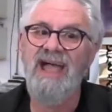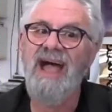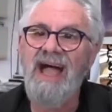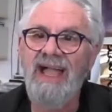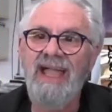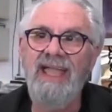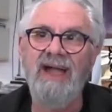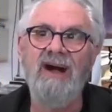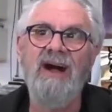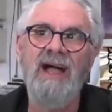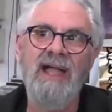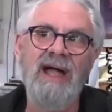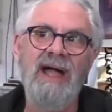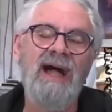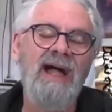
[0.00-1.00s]

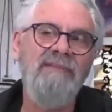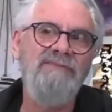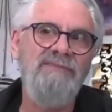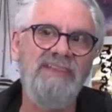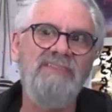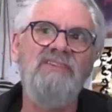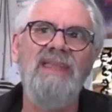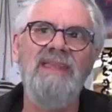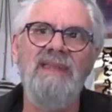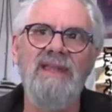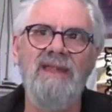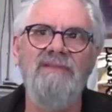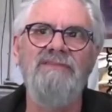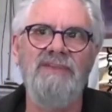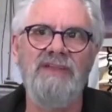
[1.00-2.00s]
I fixated
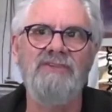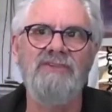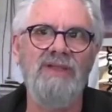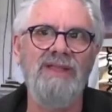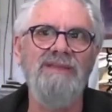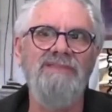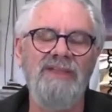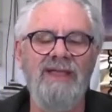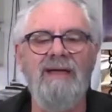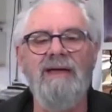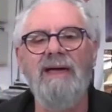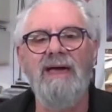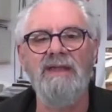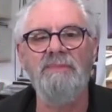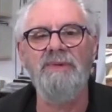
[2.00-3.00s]
on trying to figure out
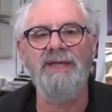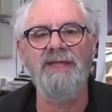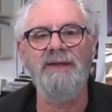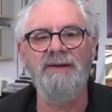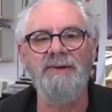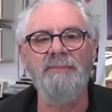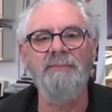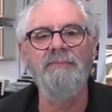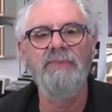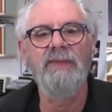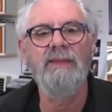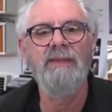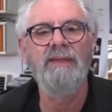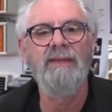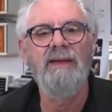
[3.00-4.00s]
how to bring it home,
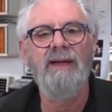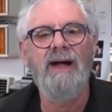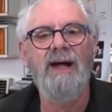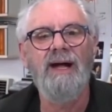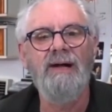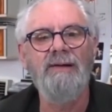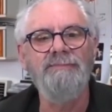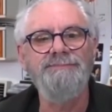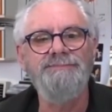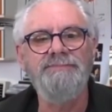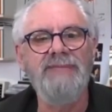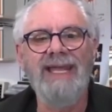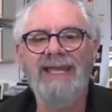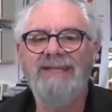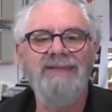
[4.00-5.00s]
and
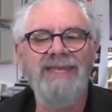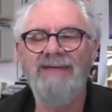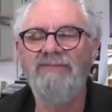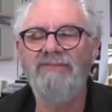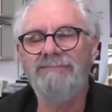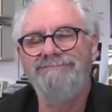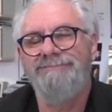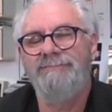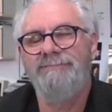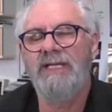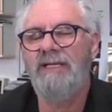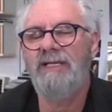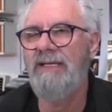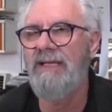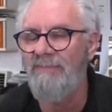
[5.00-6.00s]
I could never
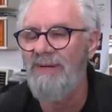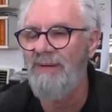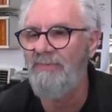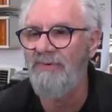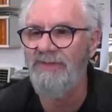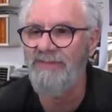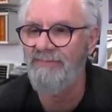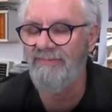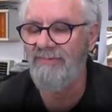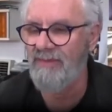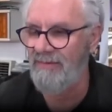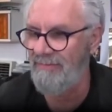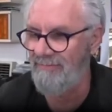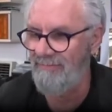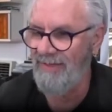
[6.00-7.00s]
come up with
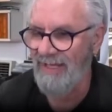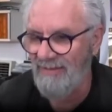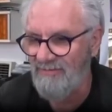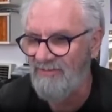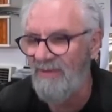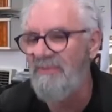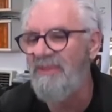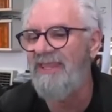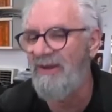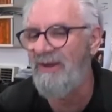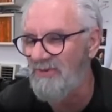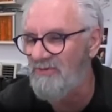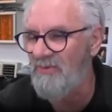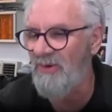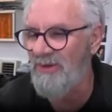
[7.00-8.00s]
something that
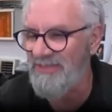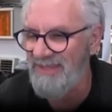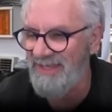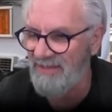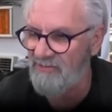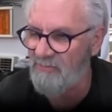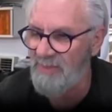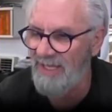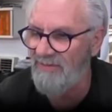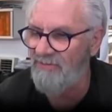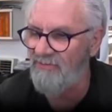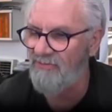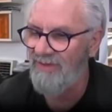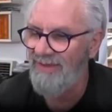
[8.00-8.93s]
was worth the expense.